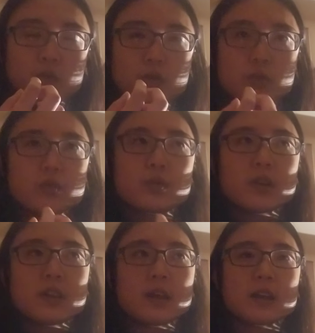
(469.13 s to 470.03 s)
to
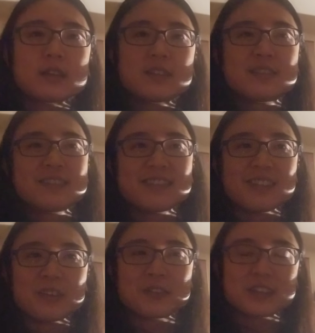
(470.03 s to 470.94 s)
realize,
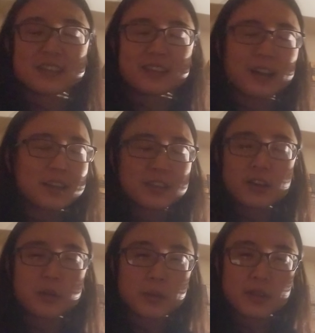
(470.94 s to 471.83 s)
obviously, I
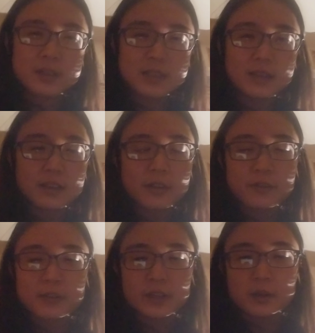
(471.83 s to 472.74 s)
talk about this in another
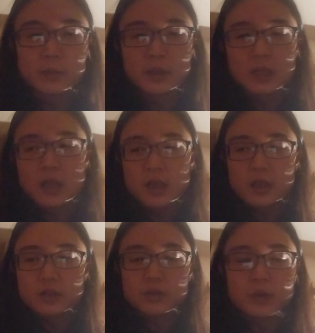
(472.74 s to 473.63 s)
video, but
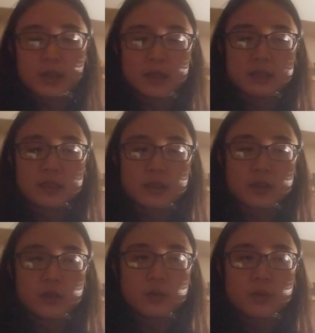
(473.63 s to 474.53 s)
to realize that
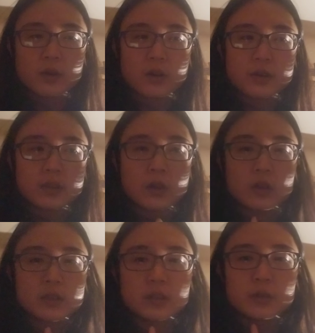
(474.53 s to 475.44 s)
you are
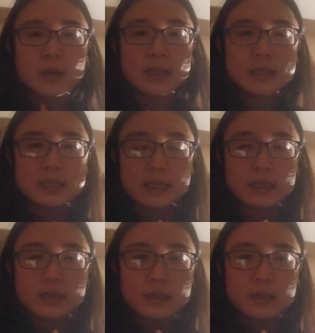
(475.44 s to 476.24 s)
not the duality.